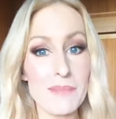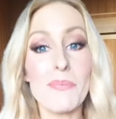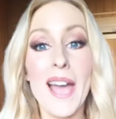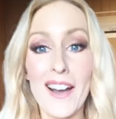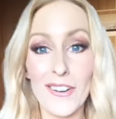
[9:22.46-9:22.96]

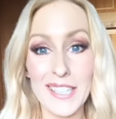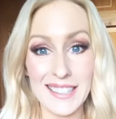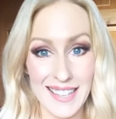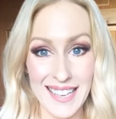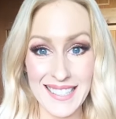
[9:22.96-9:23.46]
empowering
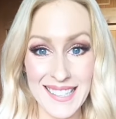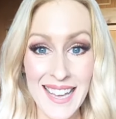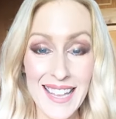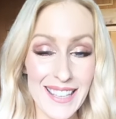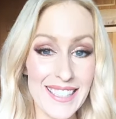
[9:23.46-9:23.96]
things
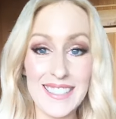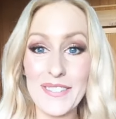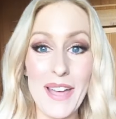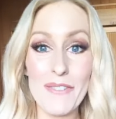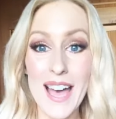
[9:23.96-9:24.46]
that could have
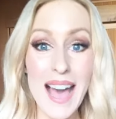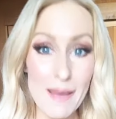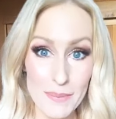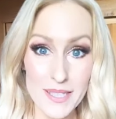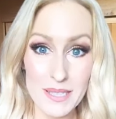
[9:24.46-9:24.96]
ever
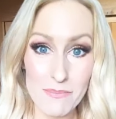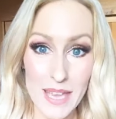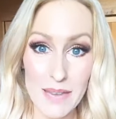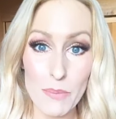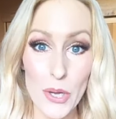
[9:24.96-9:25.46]
happened to
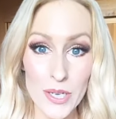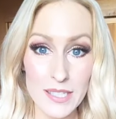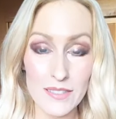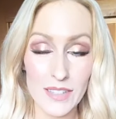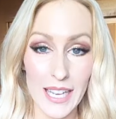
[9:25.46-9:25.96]
me
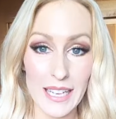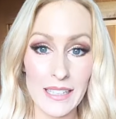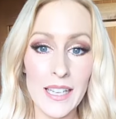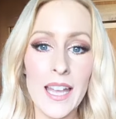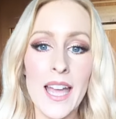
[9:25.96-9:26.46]
personally.
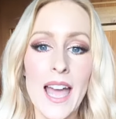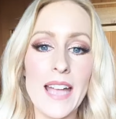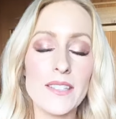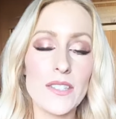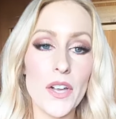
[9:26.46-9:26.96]

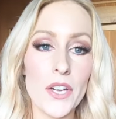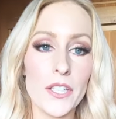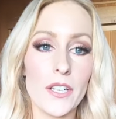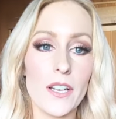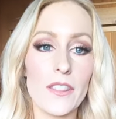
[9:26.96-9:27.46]
And so
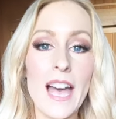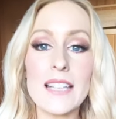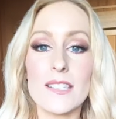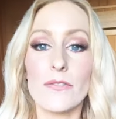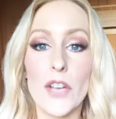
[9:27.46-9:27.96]

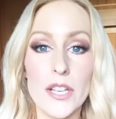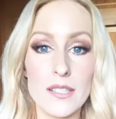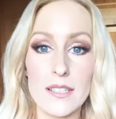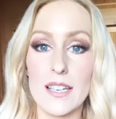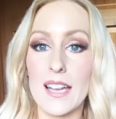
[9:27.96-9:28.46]
that's
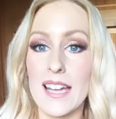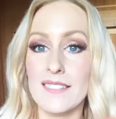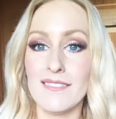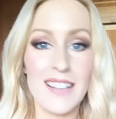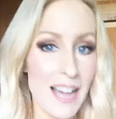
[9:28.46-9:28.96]
first
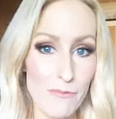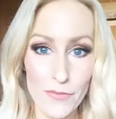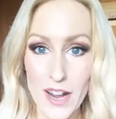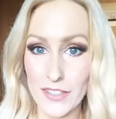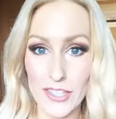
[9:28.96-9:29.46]
and
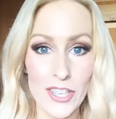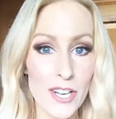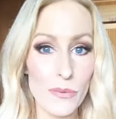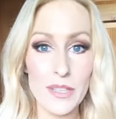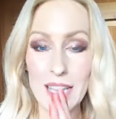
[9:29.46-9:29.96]
upfront. You know,
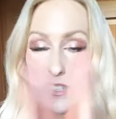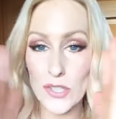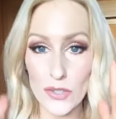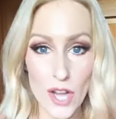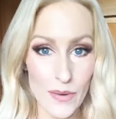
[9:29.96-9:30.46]
we need to
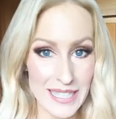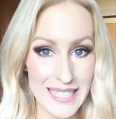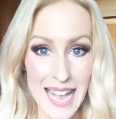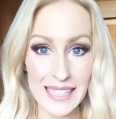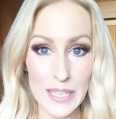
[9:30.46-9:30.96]
know
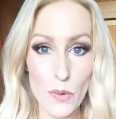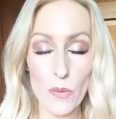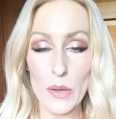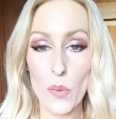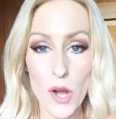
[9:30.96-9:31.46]
exactly what
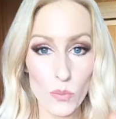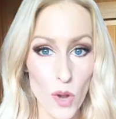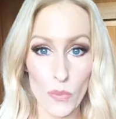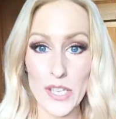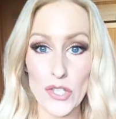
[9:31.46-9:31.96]
we want,
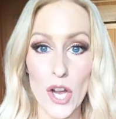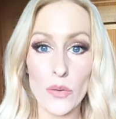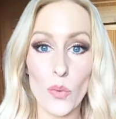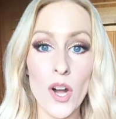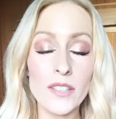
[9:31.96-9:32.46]
what we don't
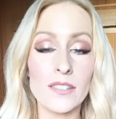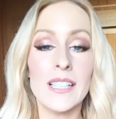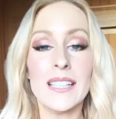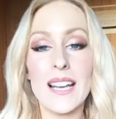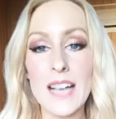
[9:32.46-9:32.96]
want.
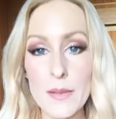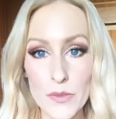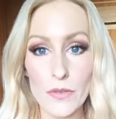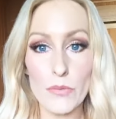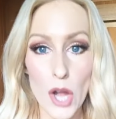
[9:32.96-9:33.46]
That comes
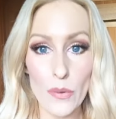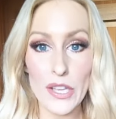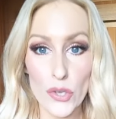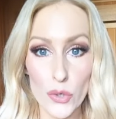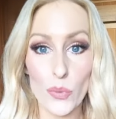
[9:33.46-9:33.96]
from knowing
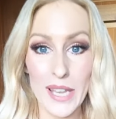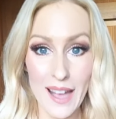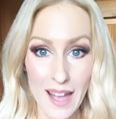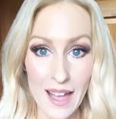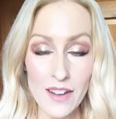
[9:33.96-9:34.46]
who we
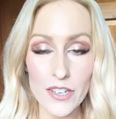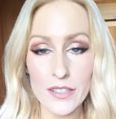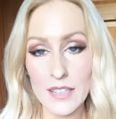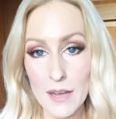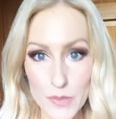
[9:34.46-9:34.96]
are
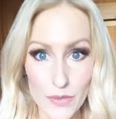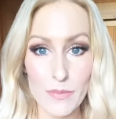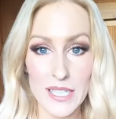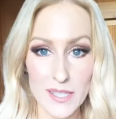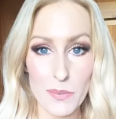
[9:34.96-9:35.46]
and comes from
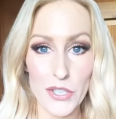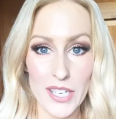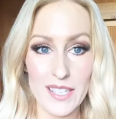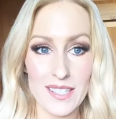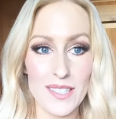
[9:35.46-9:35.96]

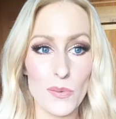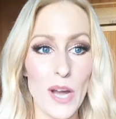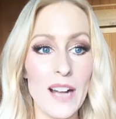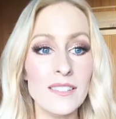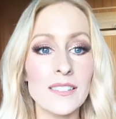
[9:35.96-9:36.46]
experience as
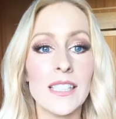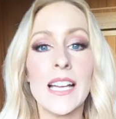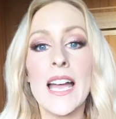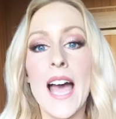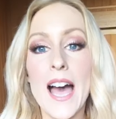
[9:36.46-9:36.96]
well.
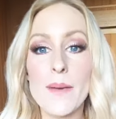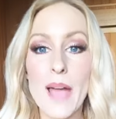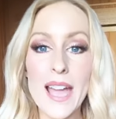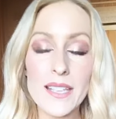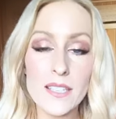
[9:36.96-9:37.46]
Um,
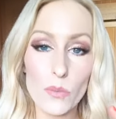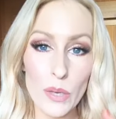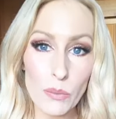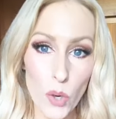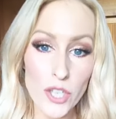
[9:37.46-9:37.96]
and we
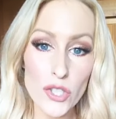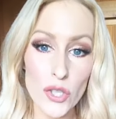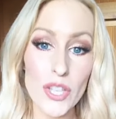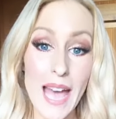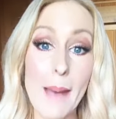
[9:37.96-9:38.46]
want to
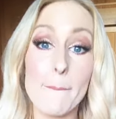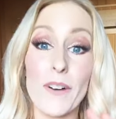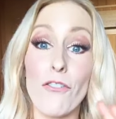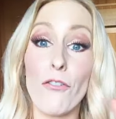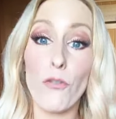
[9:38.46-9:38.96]
do that
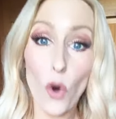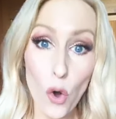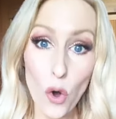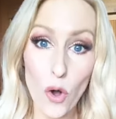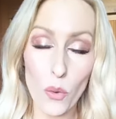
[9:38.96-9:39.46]

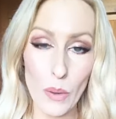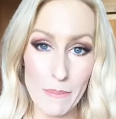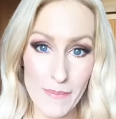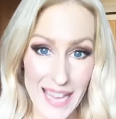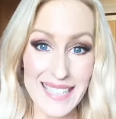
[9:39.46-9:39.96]
before we
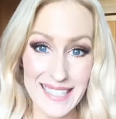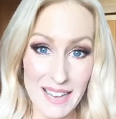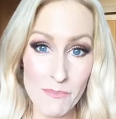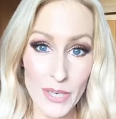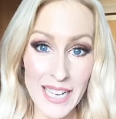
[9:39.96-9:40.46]
meet
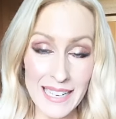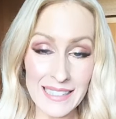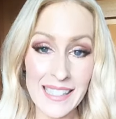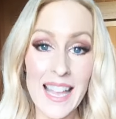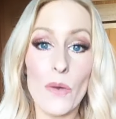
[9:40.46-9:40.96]
somebody
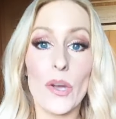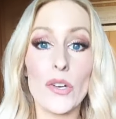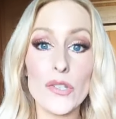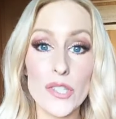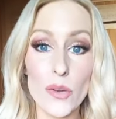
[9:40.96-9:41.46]
we
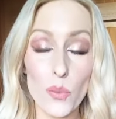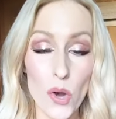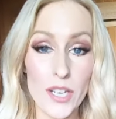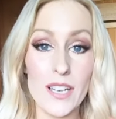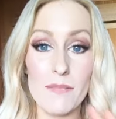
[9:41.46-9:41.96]
also
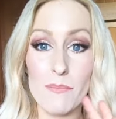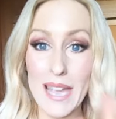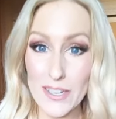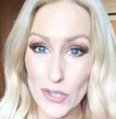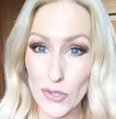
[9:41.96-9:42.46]
want to
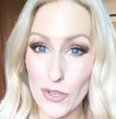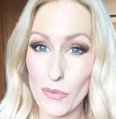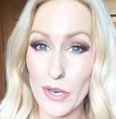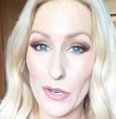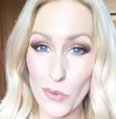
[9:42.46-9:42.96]
make sure that
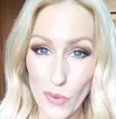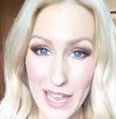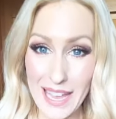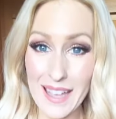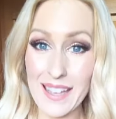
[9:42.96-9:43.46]
we're
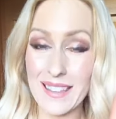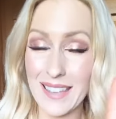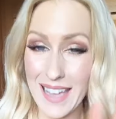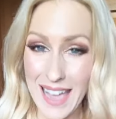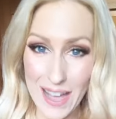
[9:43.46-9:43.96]
aware
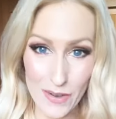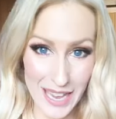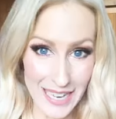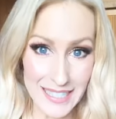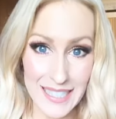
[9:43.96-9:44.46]
that how
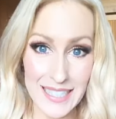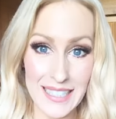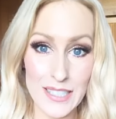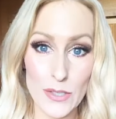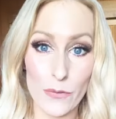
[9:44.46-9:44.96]
easy it
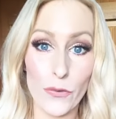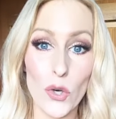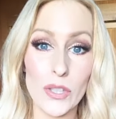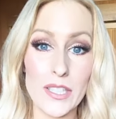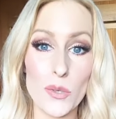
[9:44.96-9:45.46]
is to
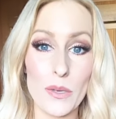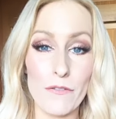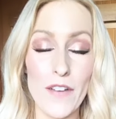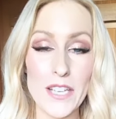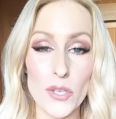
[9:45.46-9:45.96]
fall into
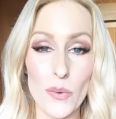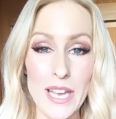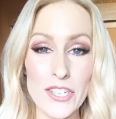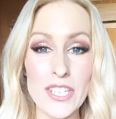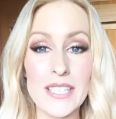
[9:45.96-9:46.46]

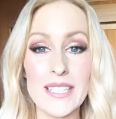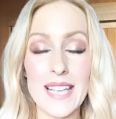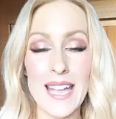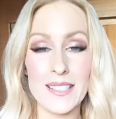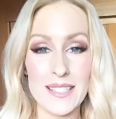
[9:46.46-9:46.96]
infatuation and,
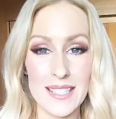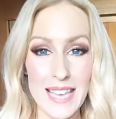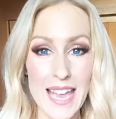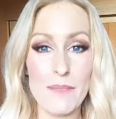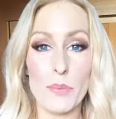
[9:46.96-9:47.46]
and
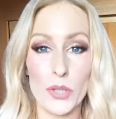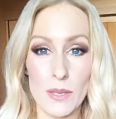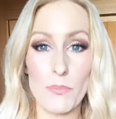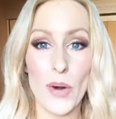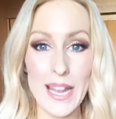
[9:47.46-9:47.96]
take, put the
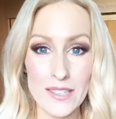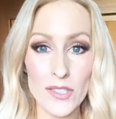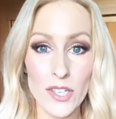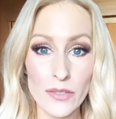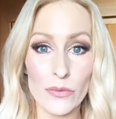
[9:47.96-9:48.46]
brakes
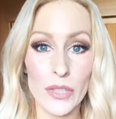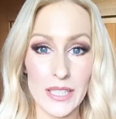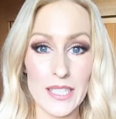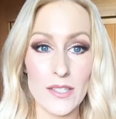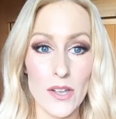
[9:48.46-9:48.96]
on and
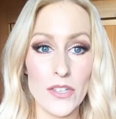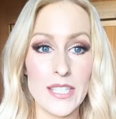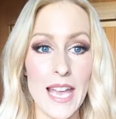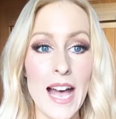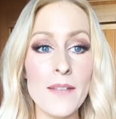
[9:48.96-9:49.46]
really slow
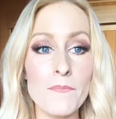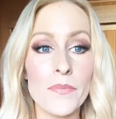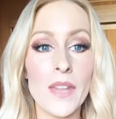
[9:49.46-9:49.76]
down.